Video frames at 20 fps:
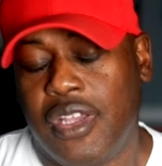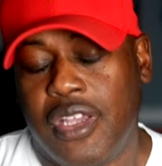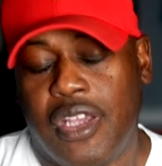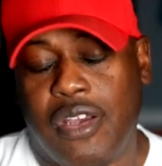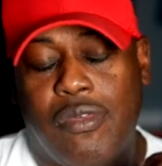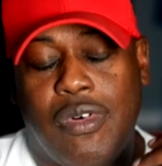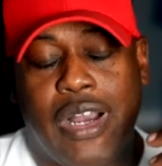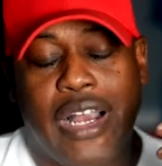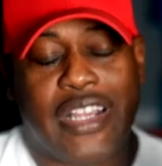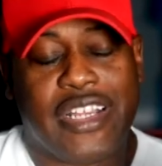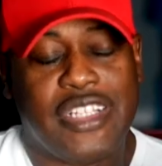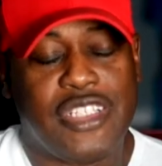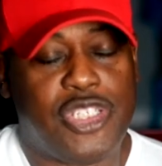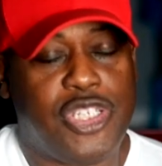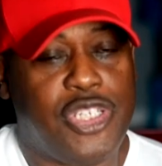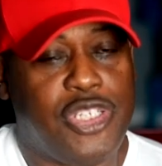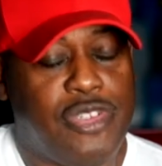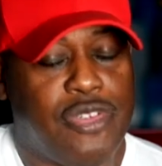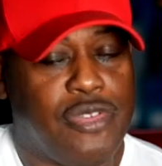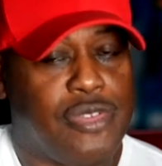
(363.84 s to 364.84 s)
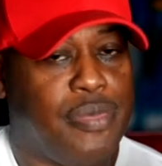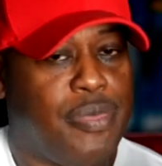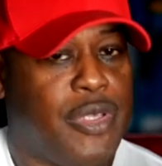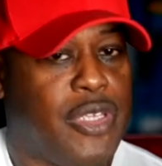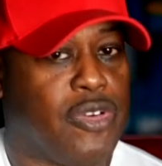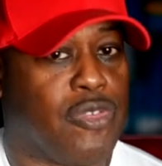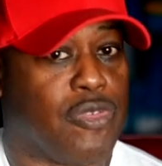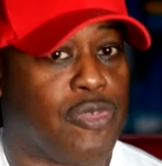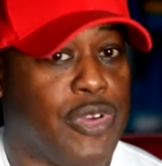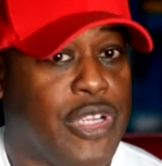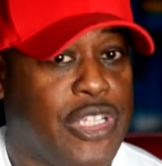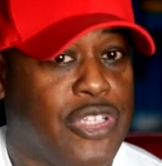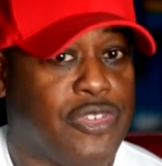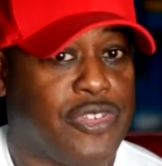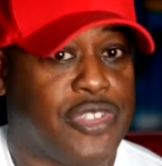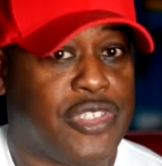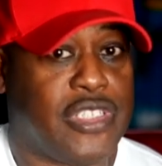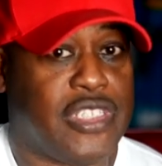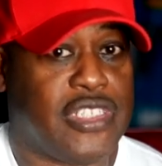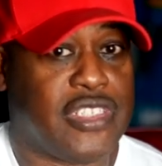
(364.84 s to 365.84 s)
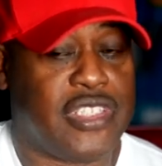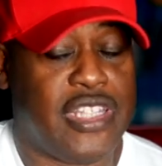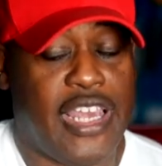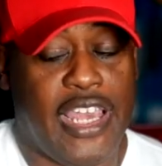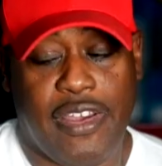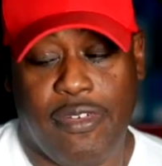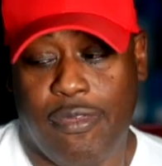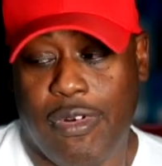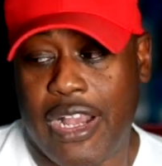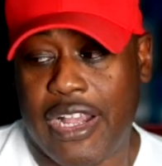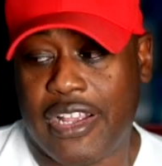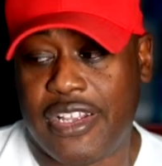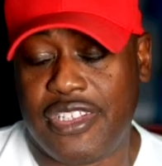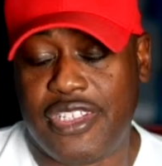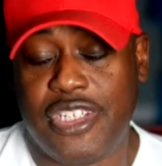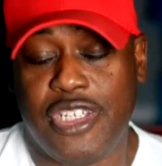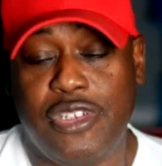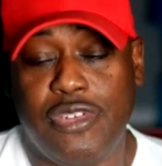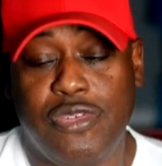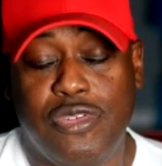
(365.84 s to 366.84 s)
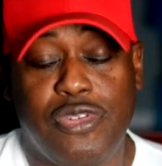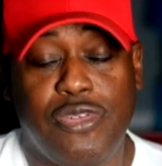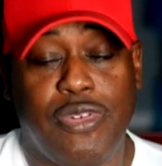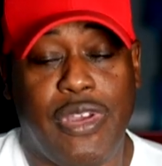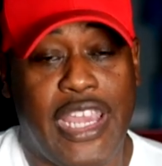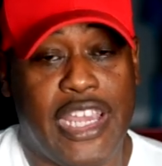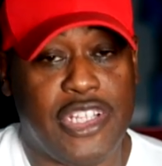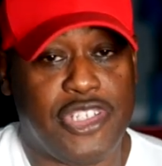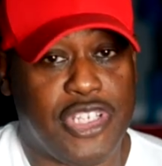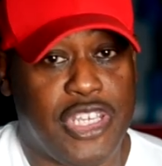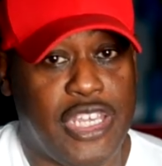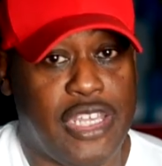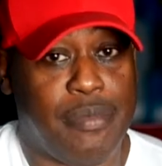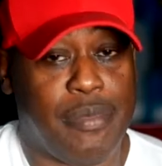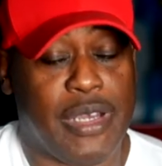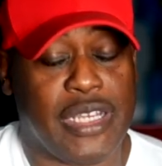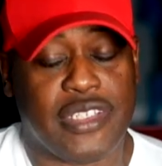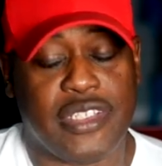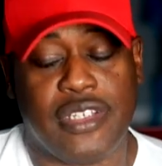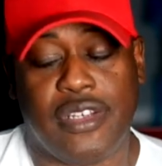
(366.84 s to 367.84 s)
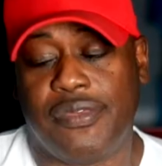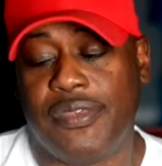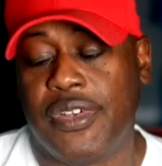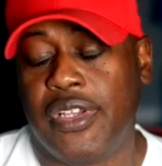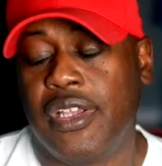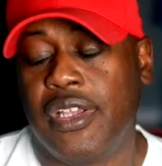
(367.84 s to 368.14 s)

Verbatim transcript: and why I continue to be a reader to this day, why I continue to educate myself.